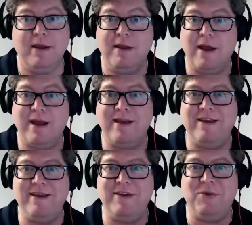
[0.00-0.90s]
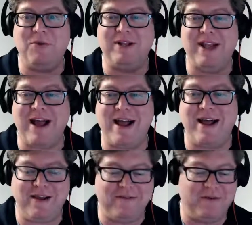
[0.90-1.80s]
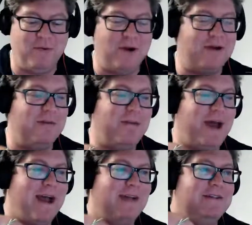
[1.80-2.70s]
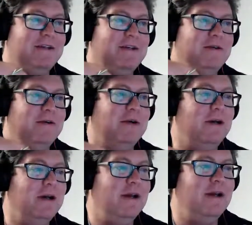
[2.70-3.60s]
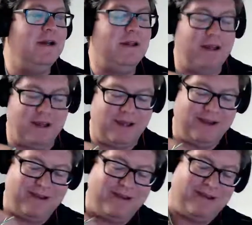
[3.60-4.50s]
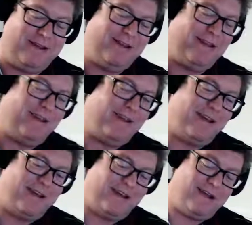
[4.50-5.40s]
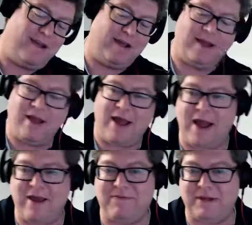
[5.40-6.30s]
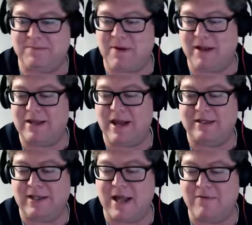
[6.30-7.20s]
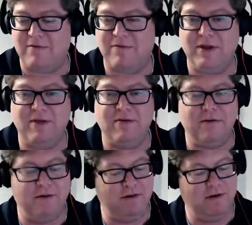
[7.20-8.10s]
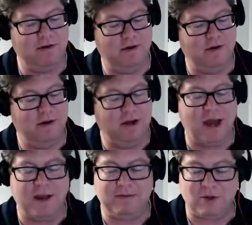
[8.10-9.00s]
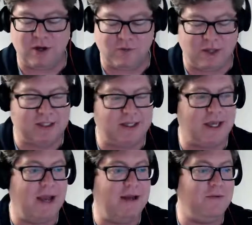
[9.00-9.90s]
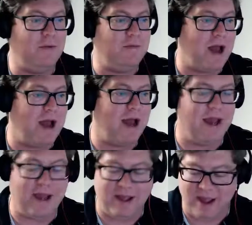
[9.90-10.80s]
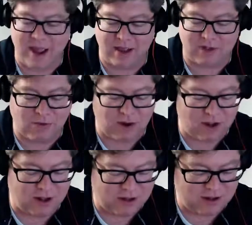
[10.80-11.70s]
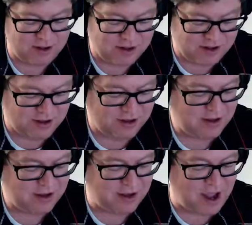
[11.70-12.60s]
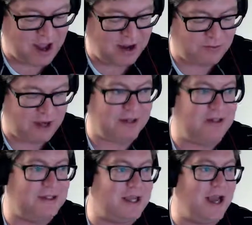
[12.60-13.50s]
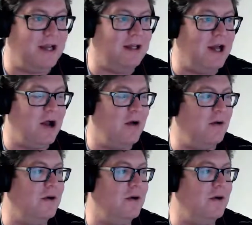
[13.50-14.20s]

Hey, we're live. Welcome back to the uh, IFS Podcast Live Review. I am joined once again by Ed Grohl. Edwin, say hello.